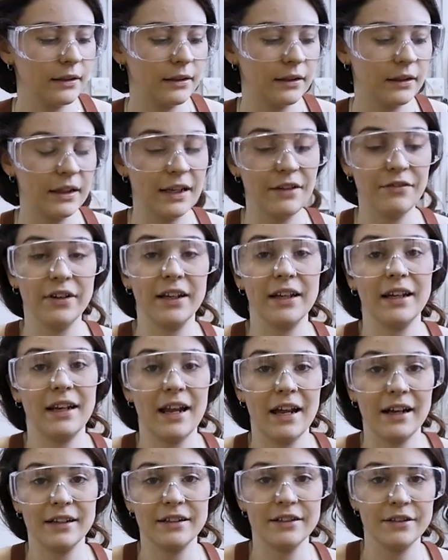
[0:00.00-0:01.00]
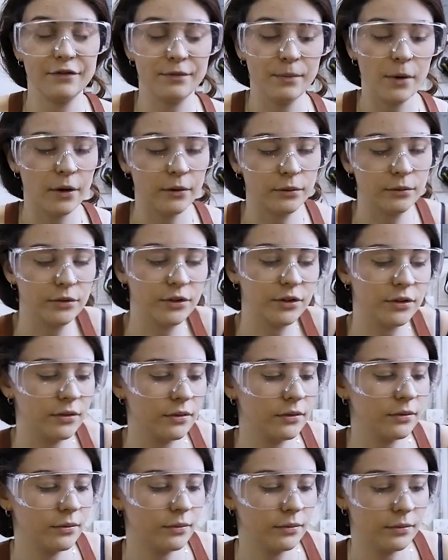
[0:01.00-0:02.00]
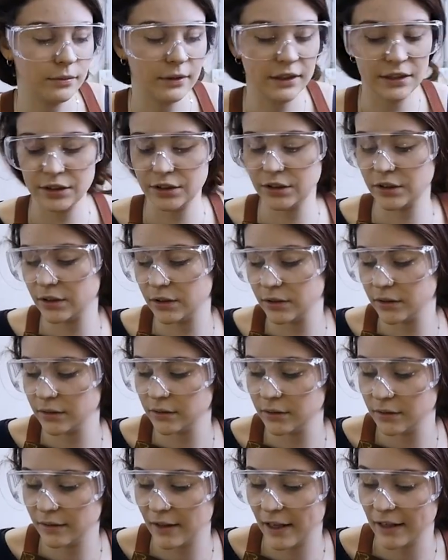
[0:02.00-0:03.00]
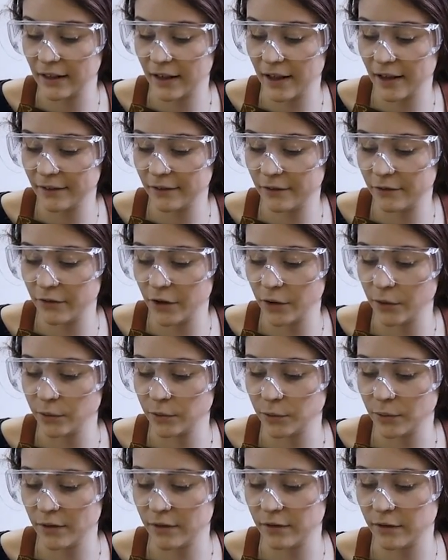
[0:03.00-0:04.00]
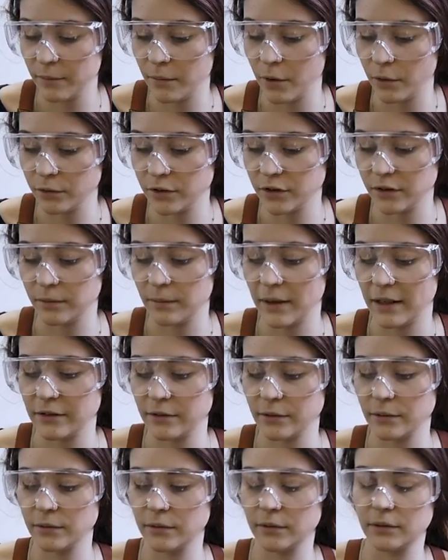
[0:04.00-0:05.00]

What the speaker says: leaving a negative mould, which then gets filled with the molten metal.